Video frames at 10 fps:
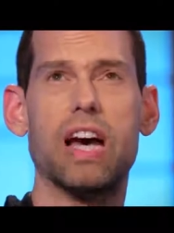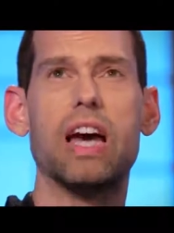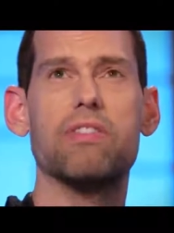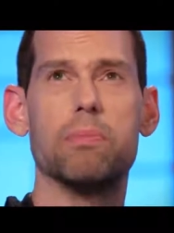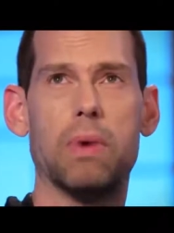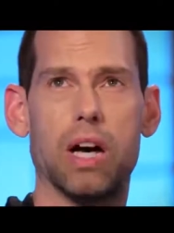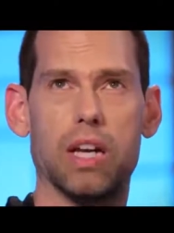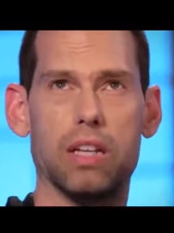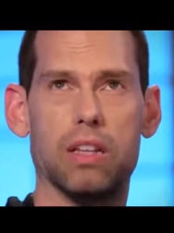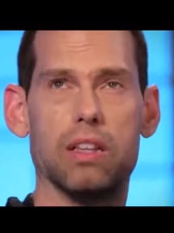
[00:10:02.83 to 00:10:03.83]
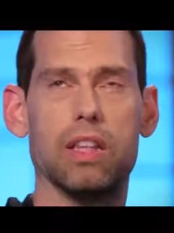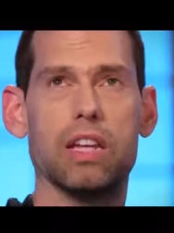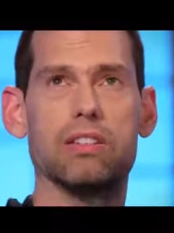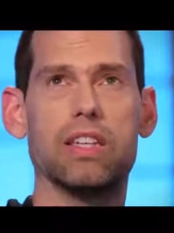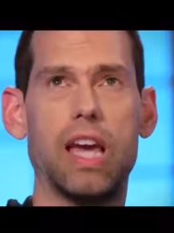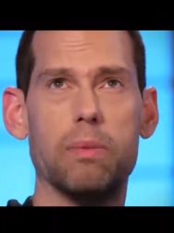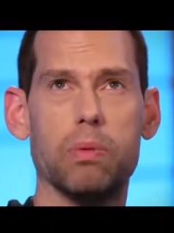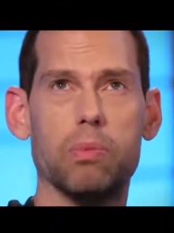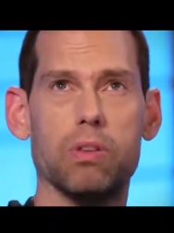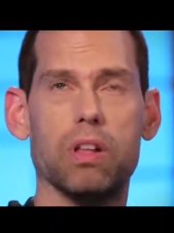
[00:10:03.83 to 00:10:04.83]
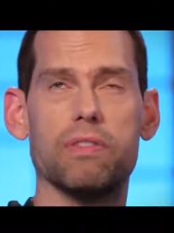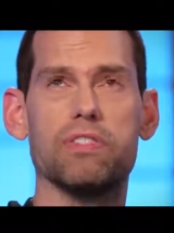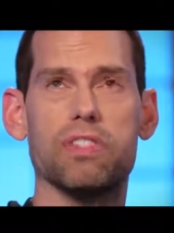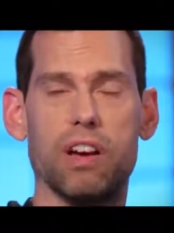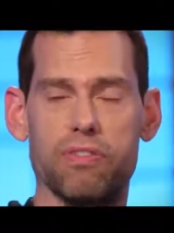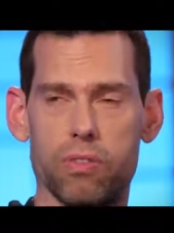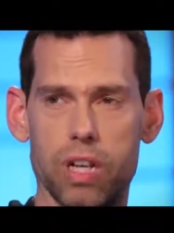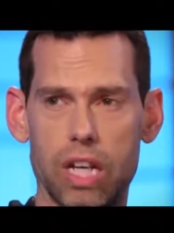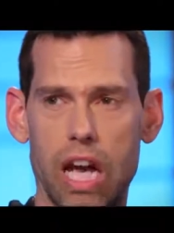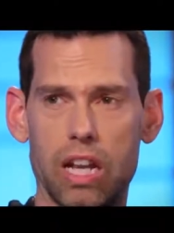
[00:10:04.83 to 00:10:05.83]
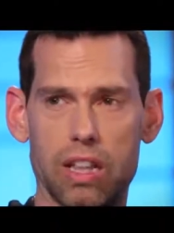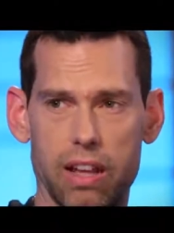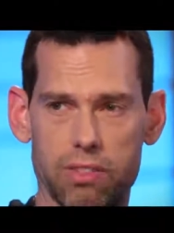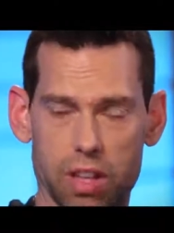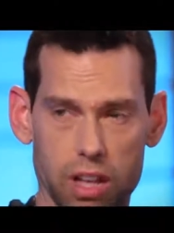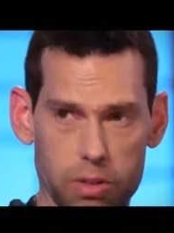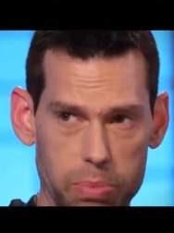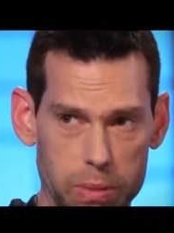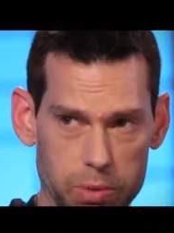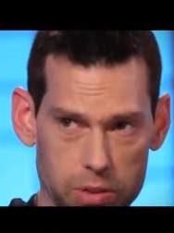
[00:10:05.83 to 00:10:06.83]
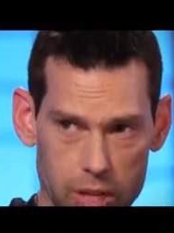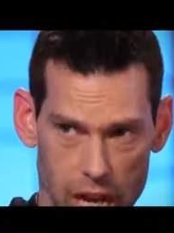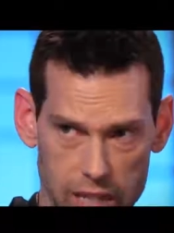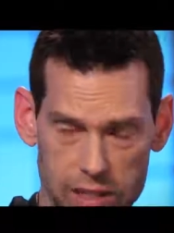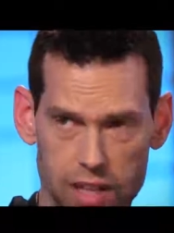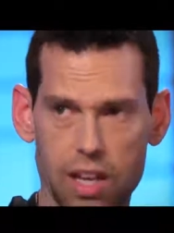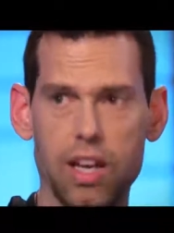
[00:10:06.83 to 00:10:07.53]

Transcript: I have a mind that is capable of suffering at a level other people are not,